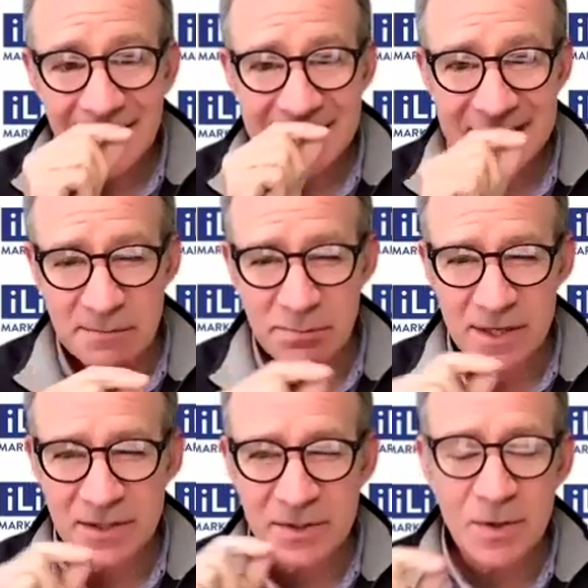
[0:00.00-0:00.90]
as simple
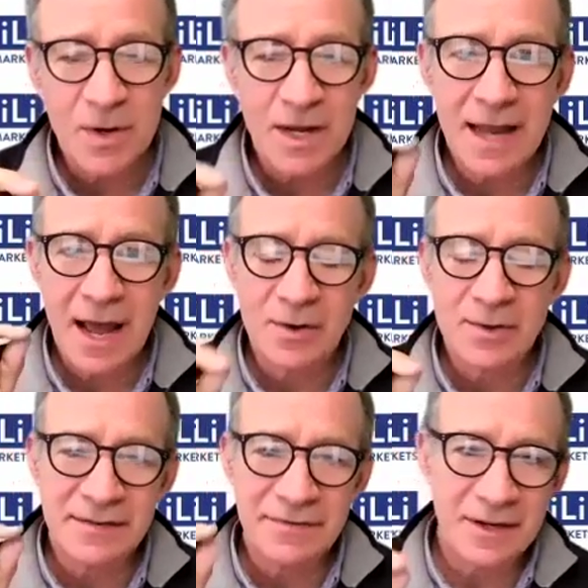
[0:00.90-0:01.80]
as to look at how
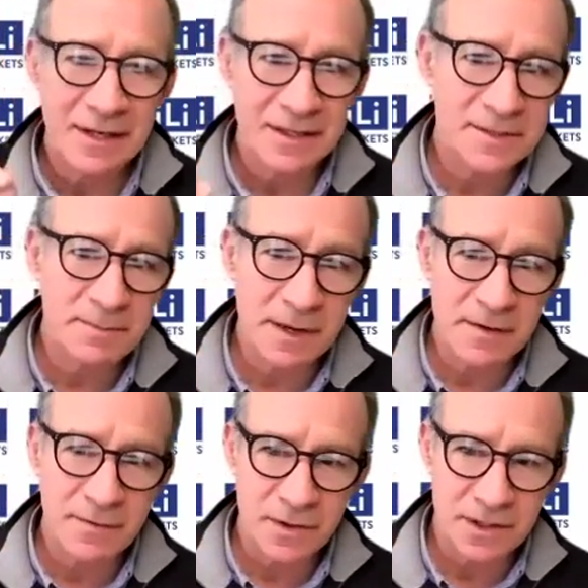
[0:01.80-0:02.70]
difficult it has been
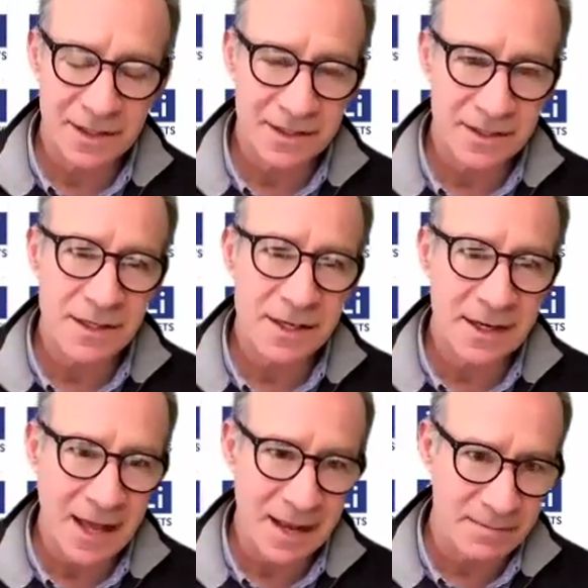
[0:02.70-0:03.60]
for TNT and
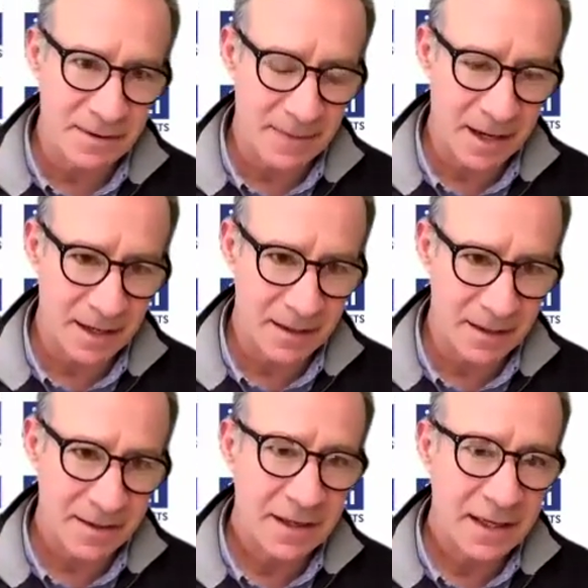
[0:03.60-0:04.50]
Albemarle
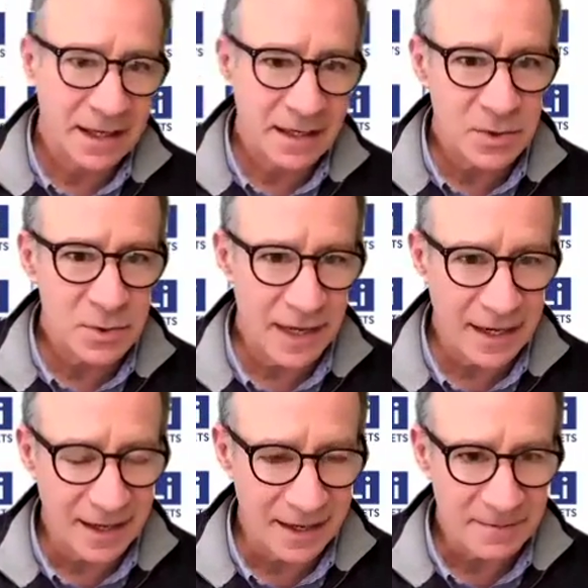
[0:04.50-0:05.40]
in
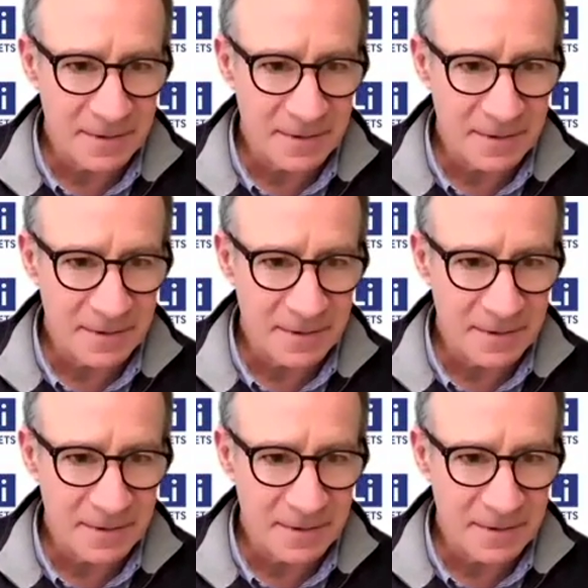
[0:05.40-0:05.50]
Australia.